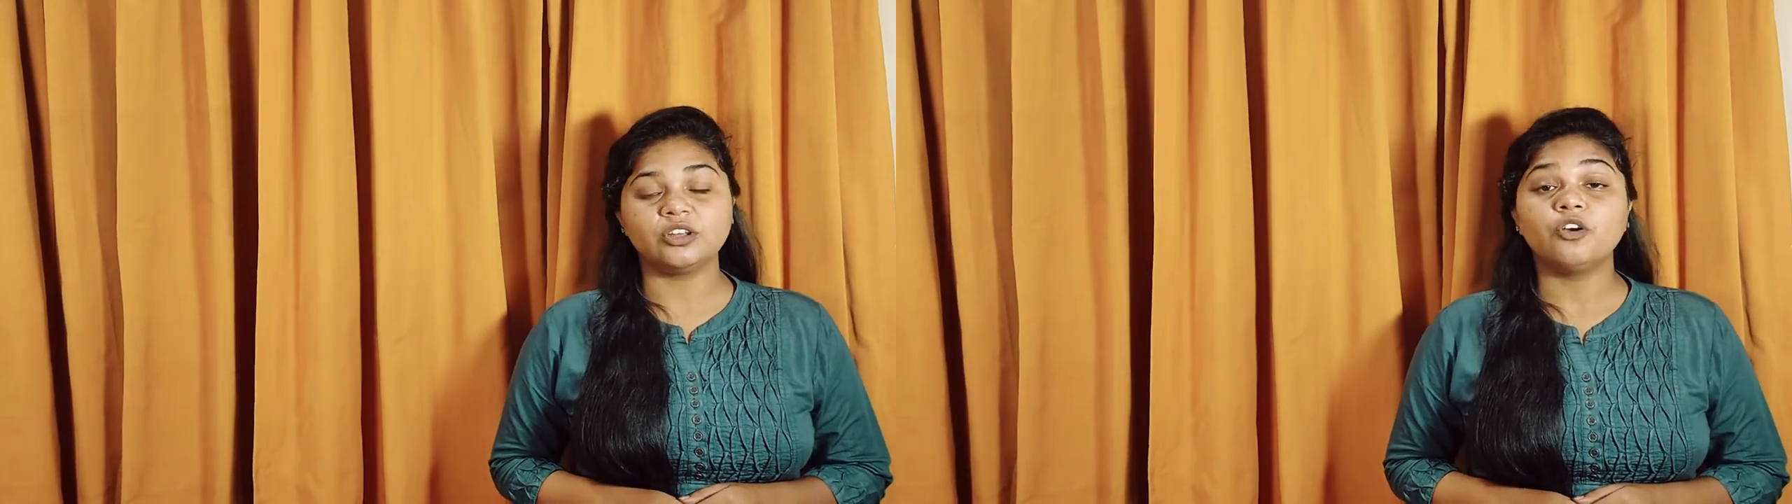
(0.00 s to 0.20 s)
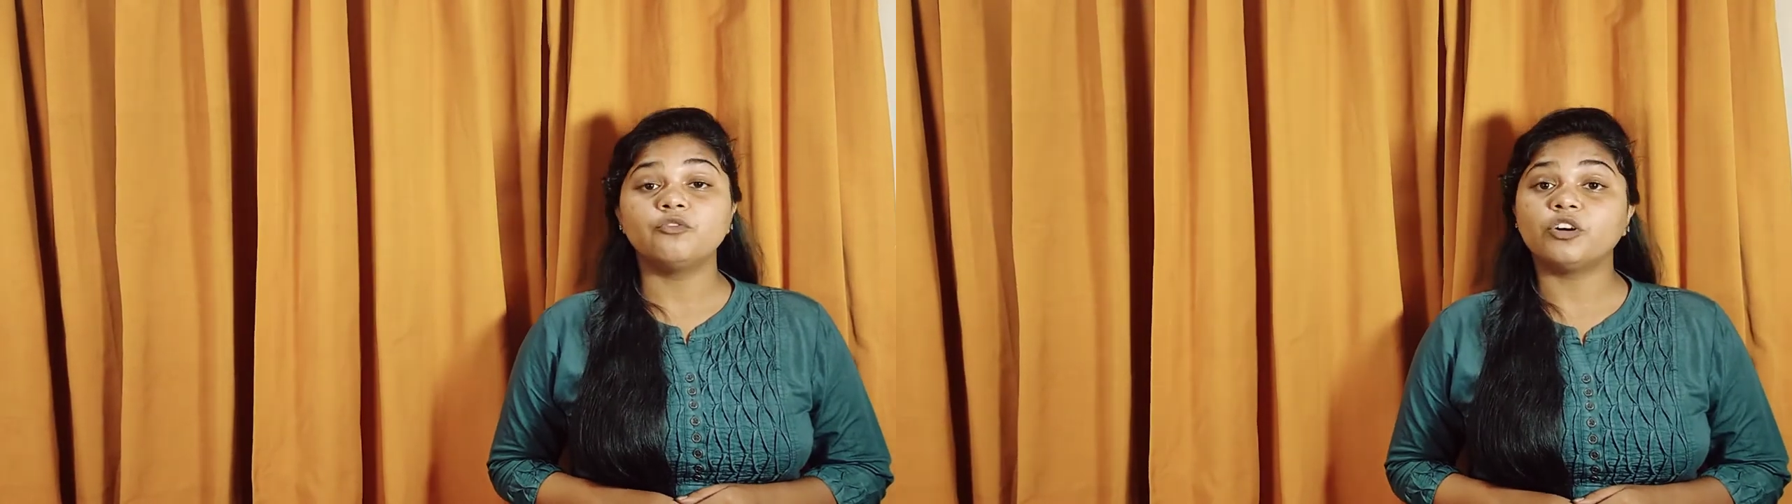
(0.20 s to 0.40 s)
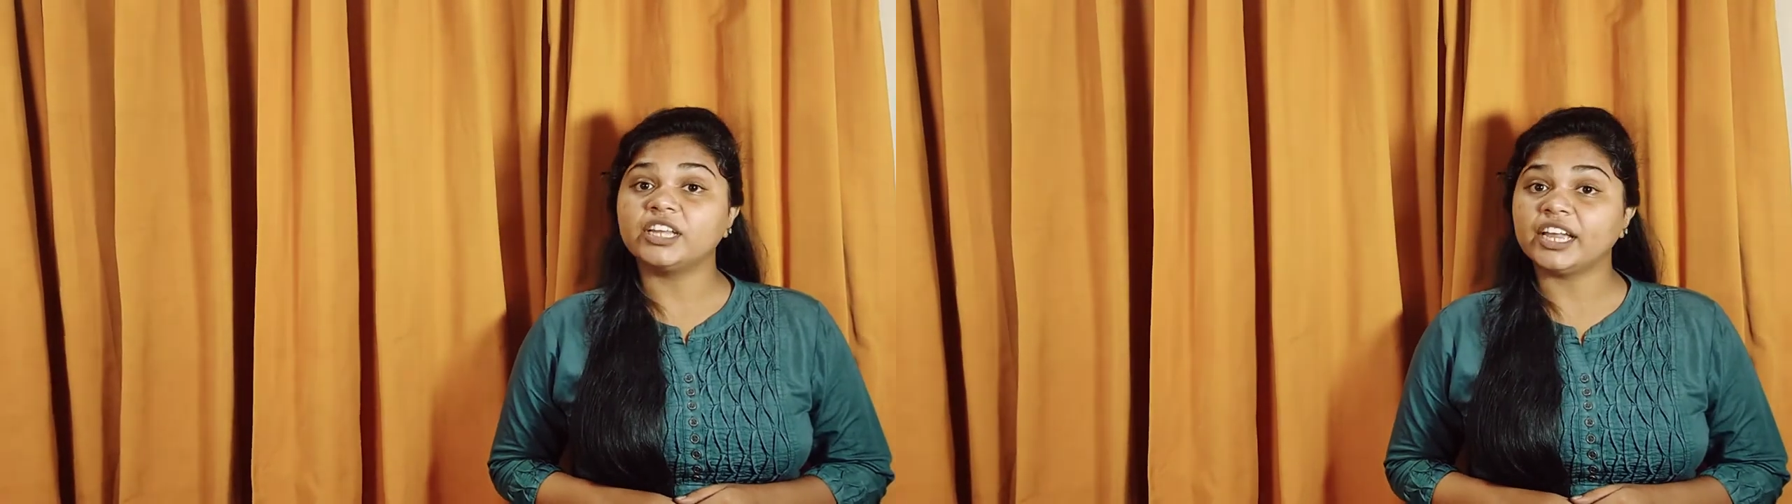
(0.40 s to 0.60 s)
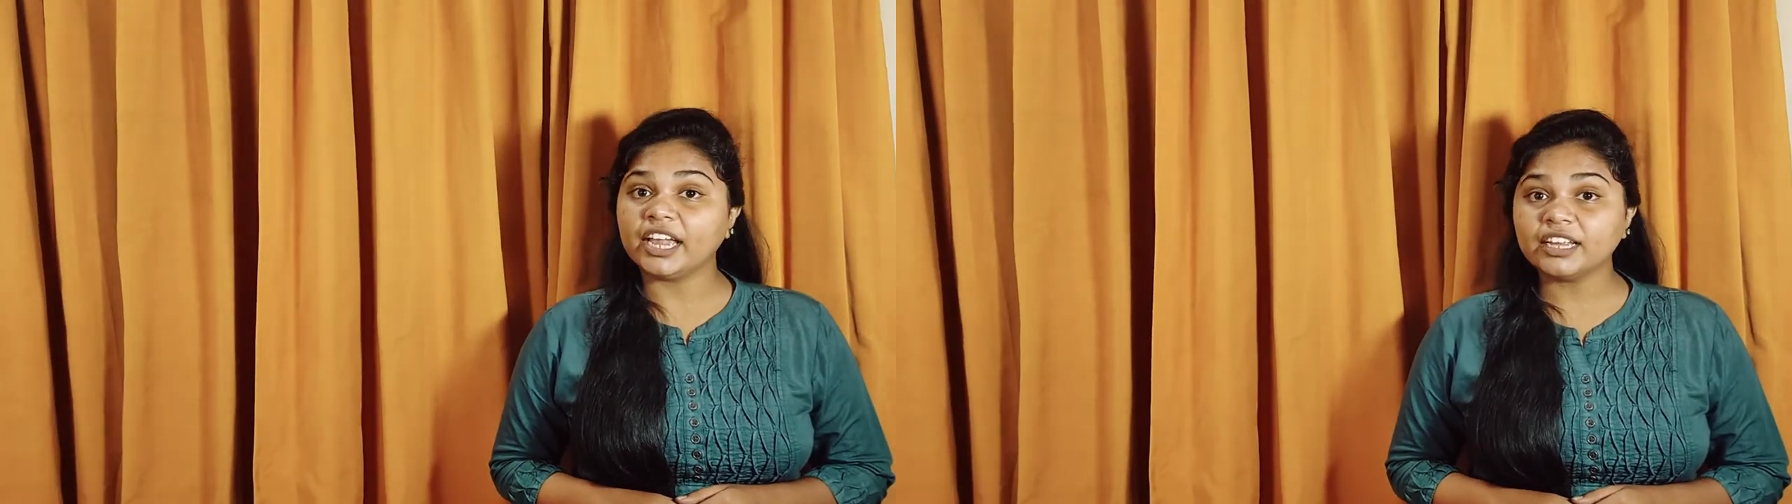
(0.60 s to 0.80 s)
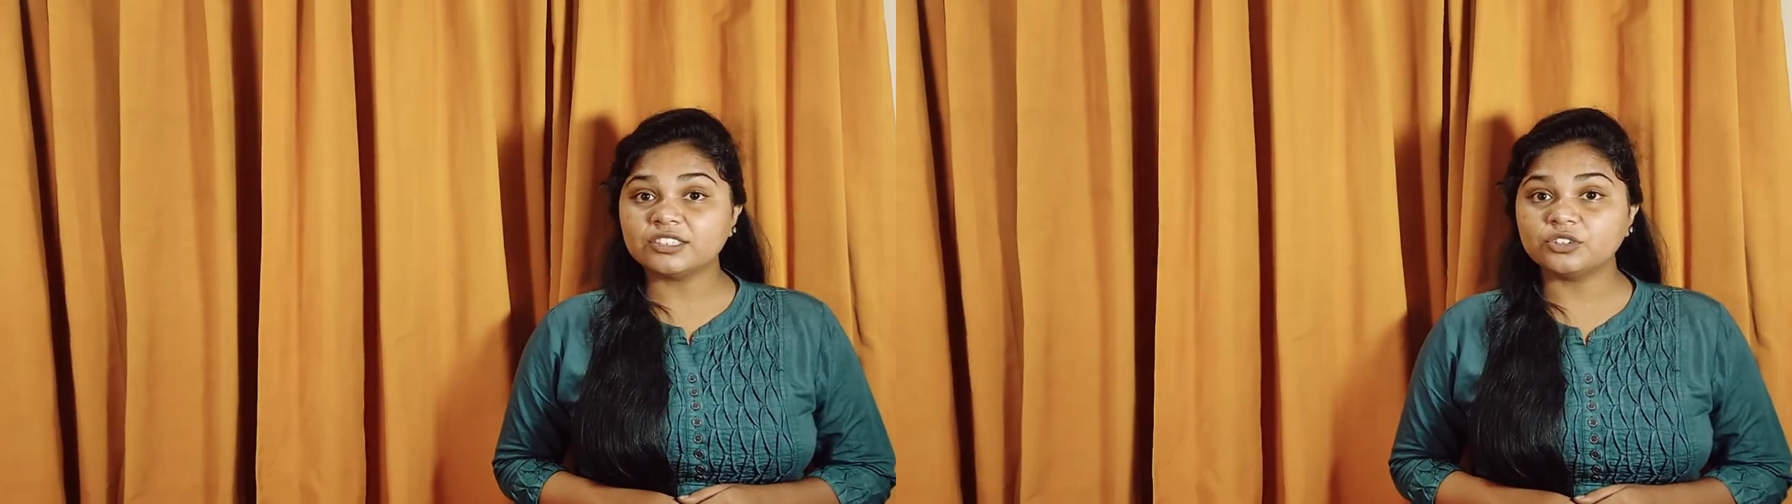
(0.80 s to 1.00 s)
for the
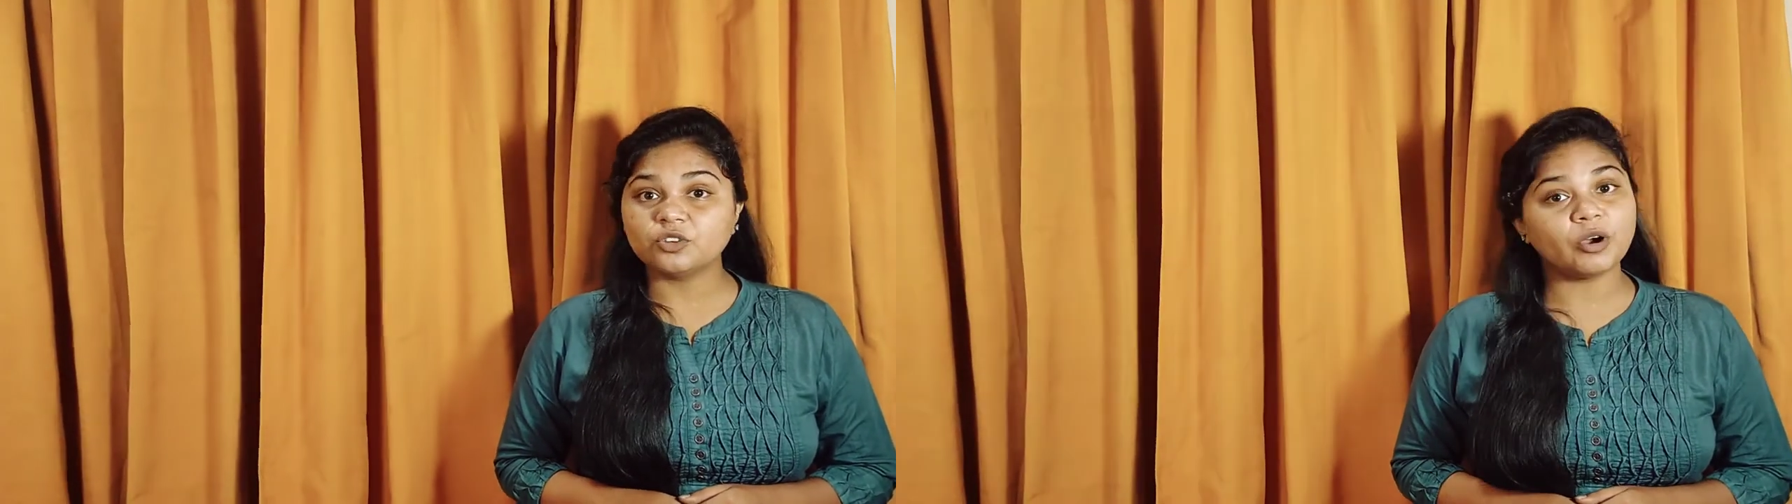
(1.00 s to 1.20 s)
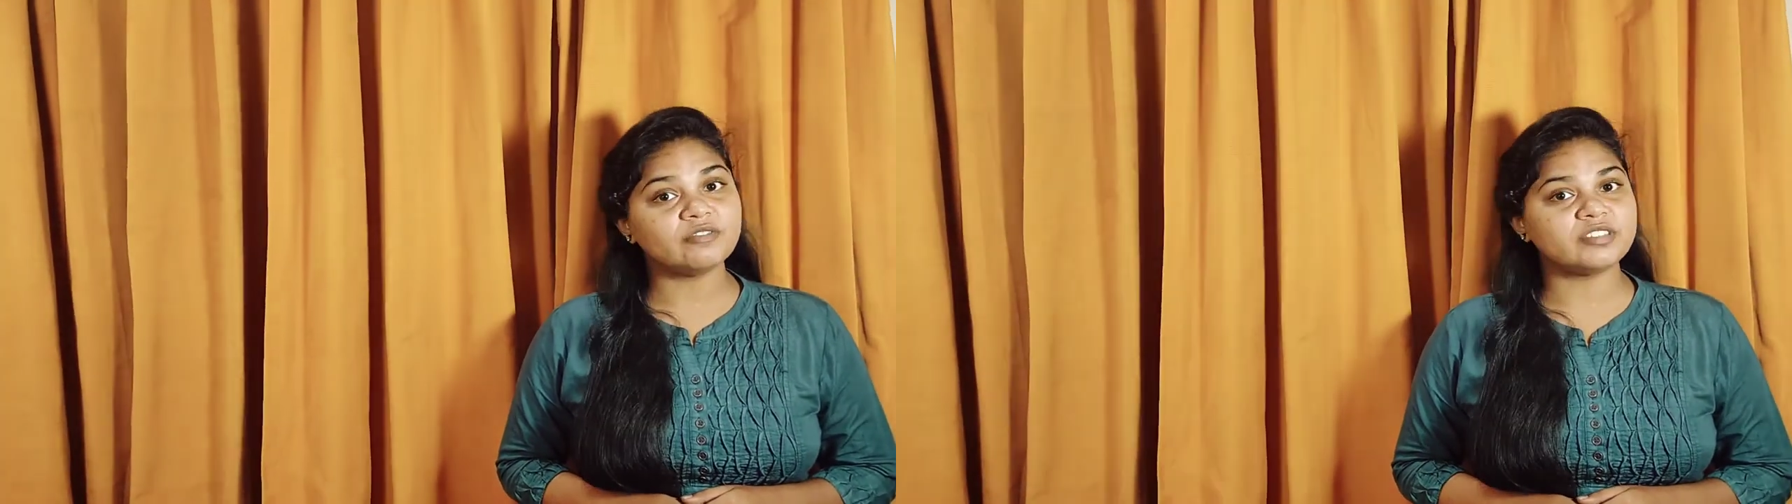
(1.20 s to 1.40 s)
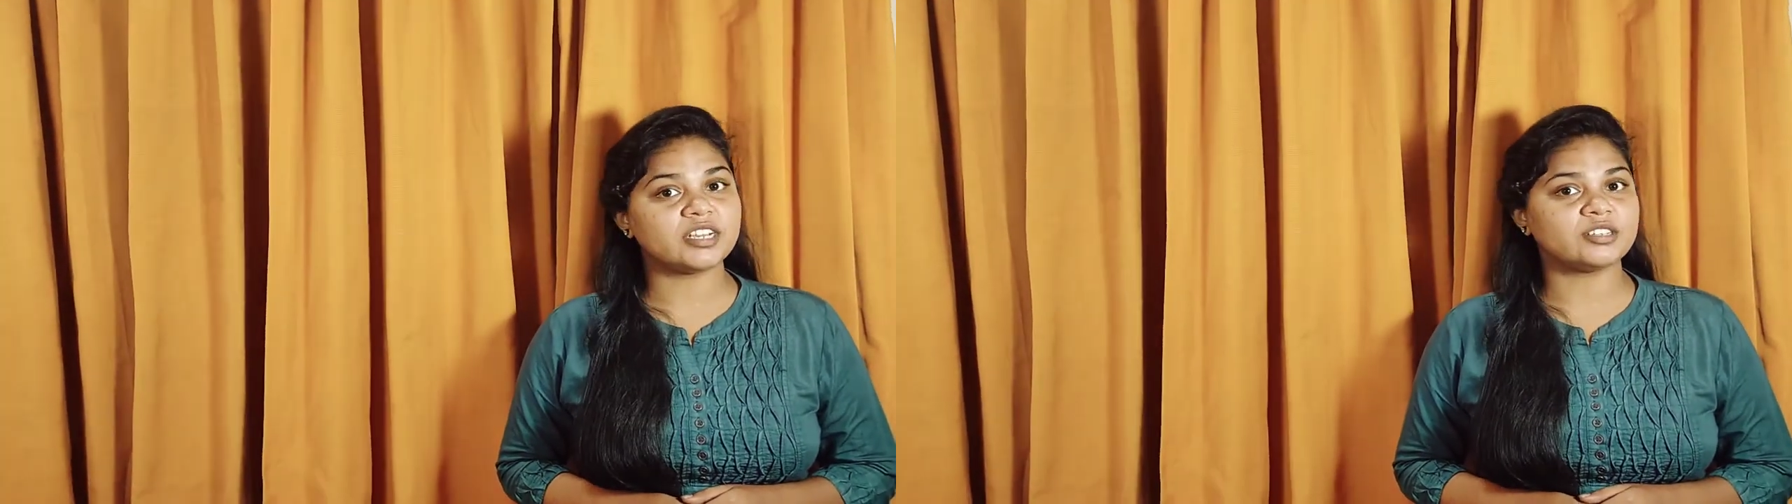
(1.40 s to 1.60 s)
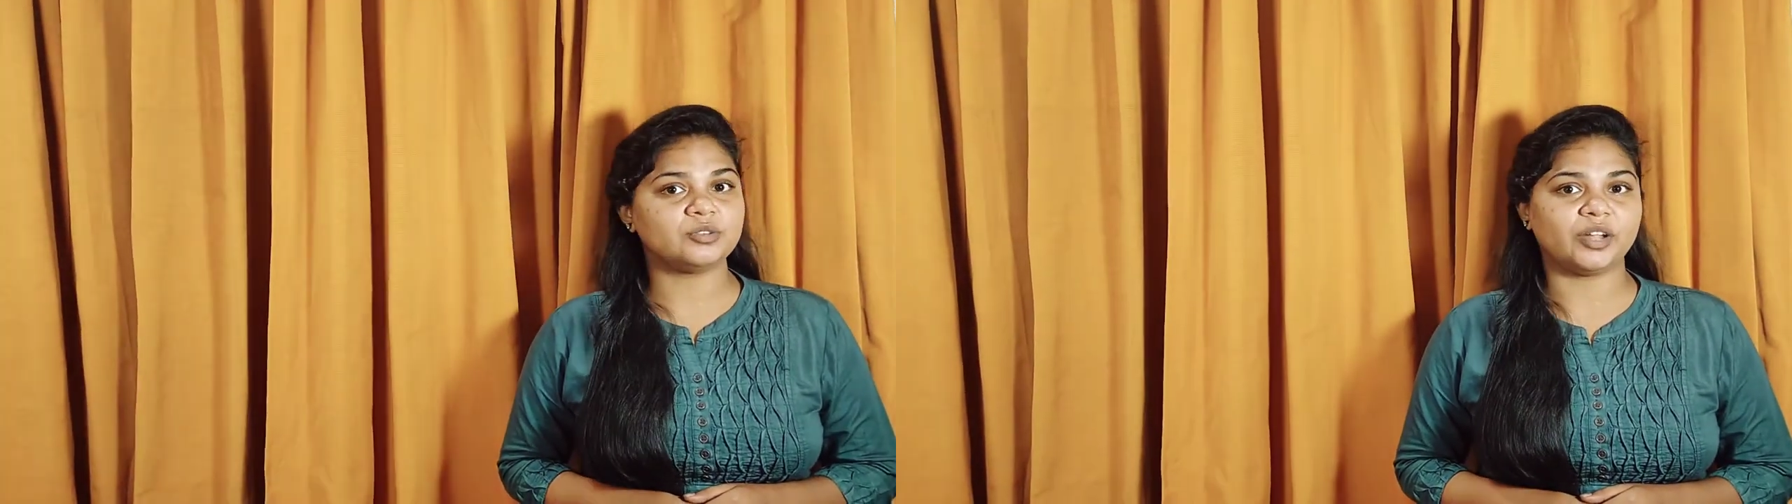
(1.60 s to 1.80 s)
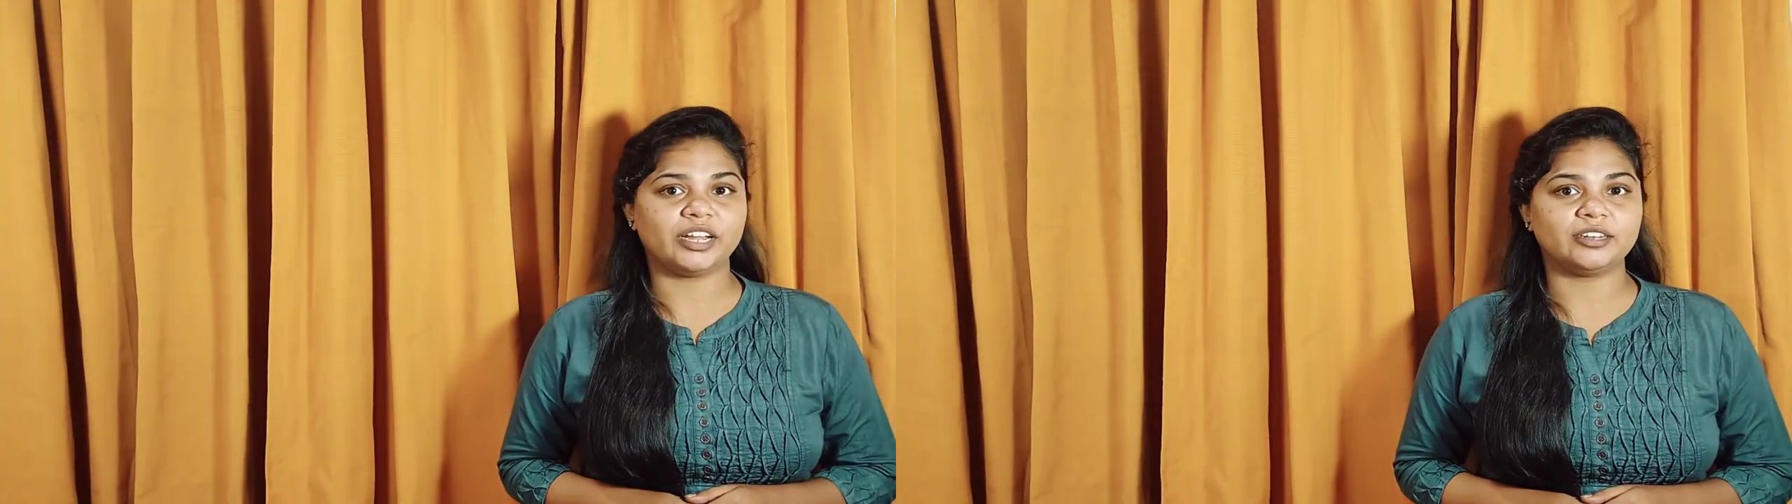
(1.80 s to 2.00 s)
age group of 6
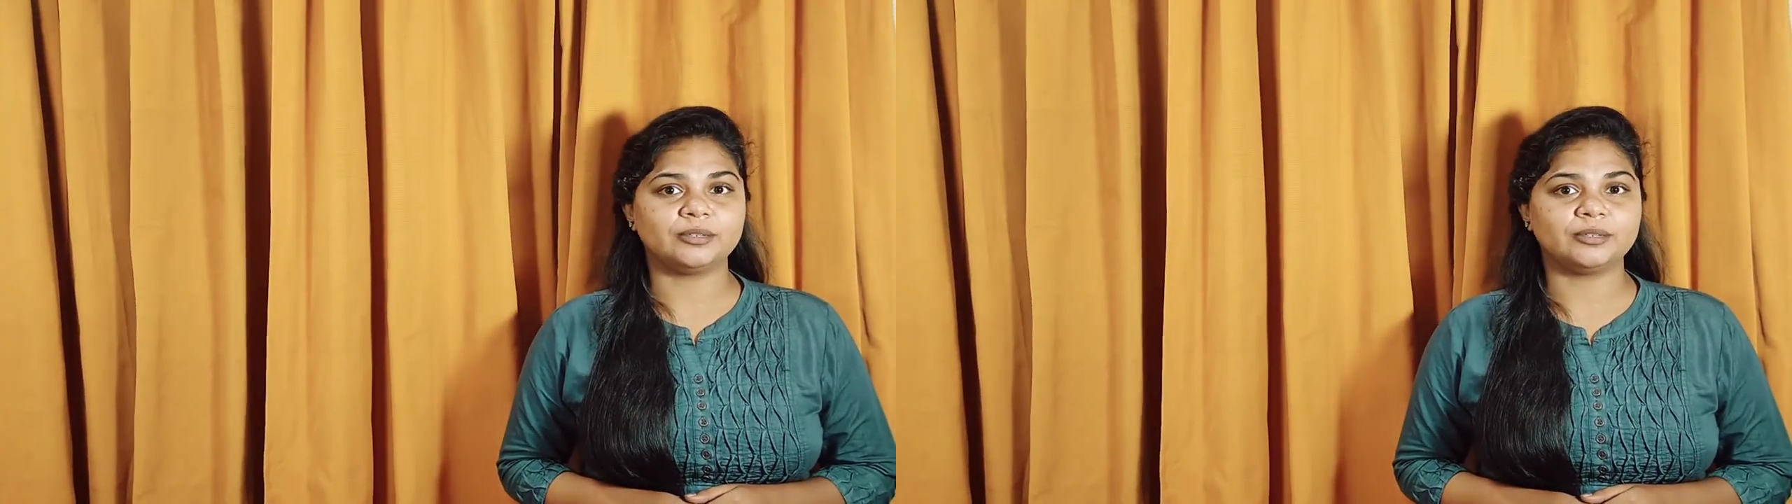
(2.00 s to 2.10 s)
to 8.